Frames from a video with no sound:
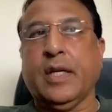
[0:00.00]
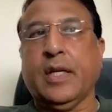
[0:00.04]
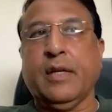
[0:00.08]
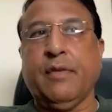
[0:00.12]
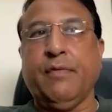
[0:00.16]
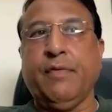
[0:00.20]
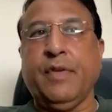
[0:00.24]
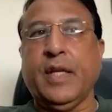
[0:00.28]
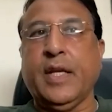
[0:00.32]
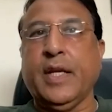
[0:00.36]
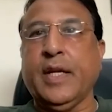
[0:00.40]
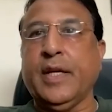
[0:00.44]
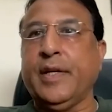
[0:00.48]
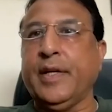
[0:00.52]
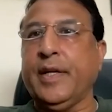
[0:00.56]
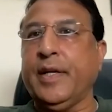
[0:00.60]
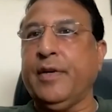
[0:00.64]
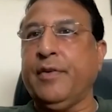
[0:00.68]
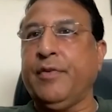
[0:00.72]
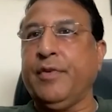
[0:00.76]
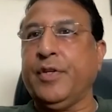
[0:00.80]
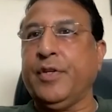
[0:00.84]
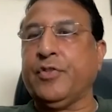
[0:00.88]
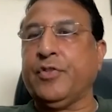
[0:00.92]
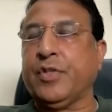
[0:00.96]
And we get
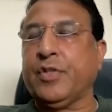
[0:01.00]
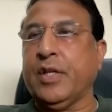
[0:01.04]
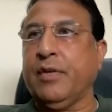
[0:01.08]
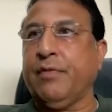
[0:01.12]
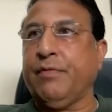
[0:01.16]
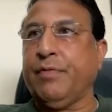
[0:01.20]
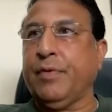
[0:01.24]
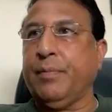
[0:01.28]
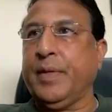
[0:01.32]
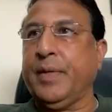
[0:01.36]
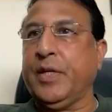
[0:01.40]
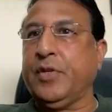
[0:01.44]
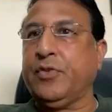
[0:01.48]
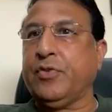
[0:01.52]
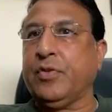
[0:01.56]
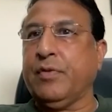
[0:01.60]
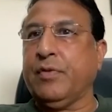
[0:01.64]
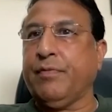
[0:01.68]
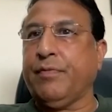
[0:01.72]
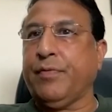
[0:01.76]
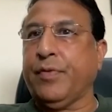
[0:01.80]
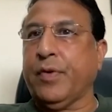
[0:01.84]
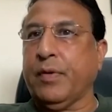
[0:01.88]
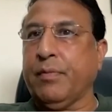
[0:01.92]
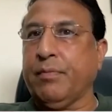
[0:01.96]
enriched
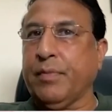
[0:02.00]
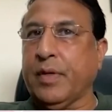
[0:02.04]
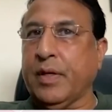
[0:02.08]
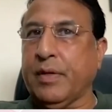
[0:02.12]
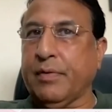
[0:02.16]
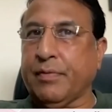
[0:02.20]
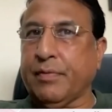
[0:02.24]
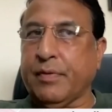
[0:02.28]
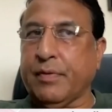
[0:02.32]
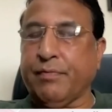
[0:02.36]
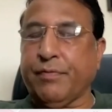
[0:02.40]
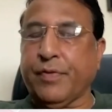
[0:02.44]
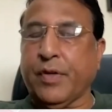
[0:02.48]
information from our,